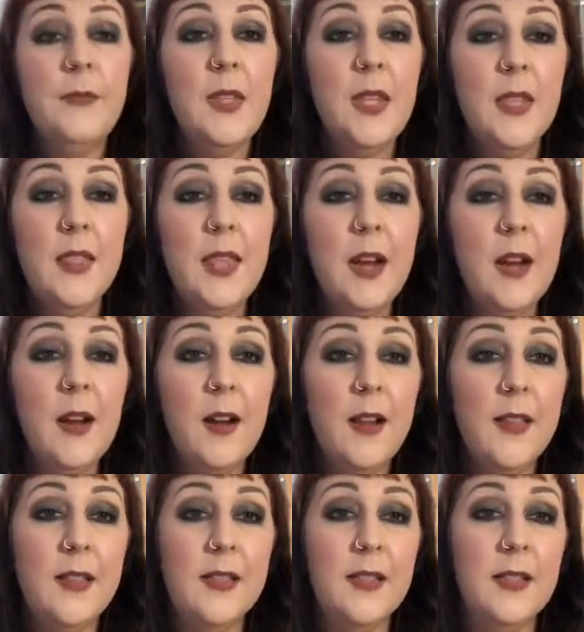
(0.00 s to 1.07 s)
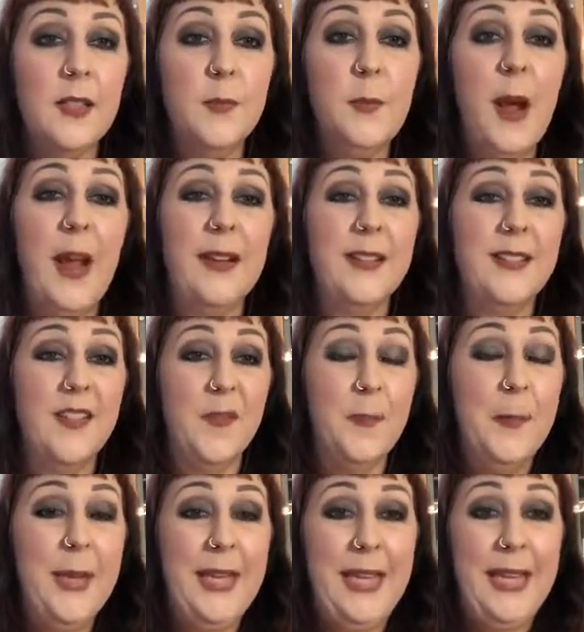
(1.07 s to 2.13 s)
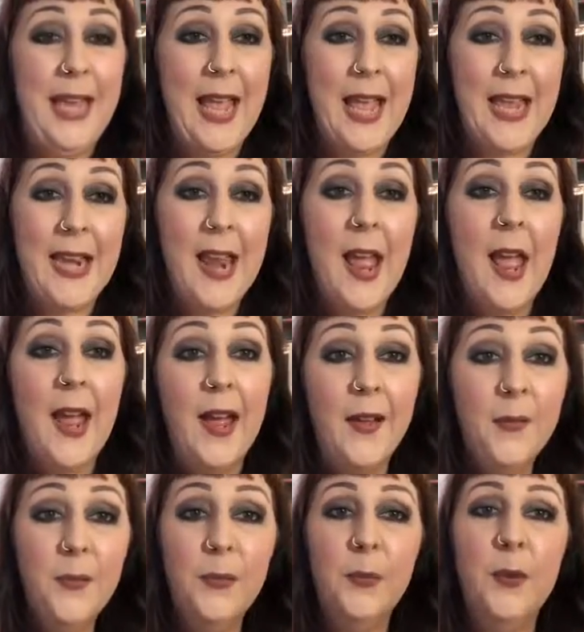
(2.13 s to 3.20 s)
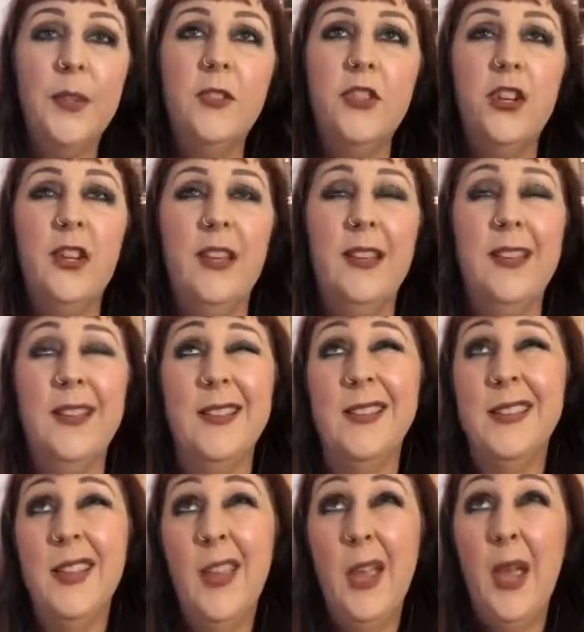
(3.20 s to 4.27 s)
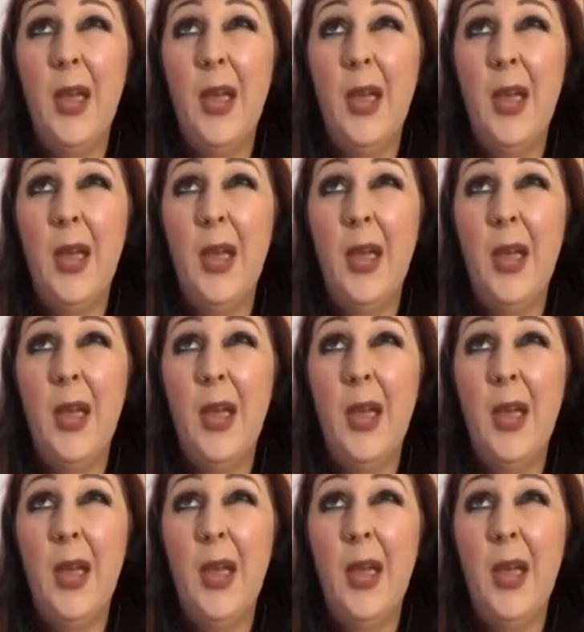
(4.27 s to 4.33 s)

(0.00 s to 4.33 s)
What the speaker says: there is this practice of PNF, which is